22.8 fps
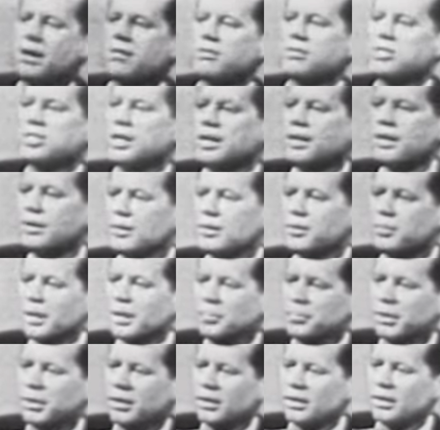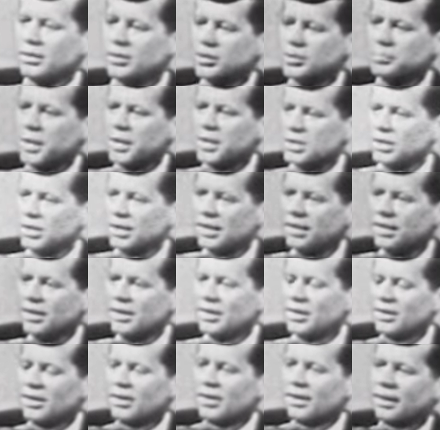as I've said, and to my mother especially.
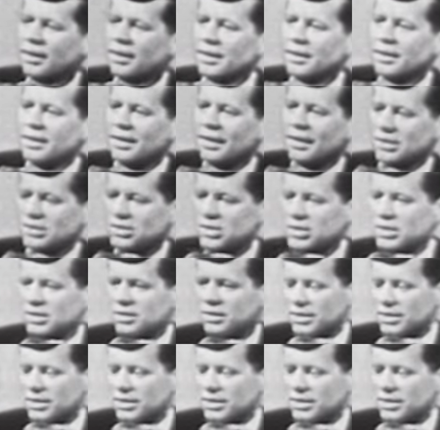And she,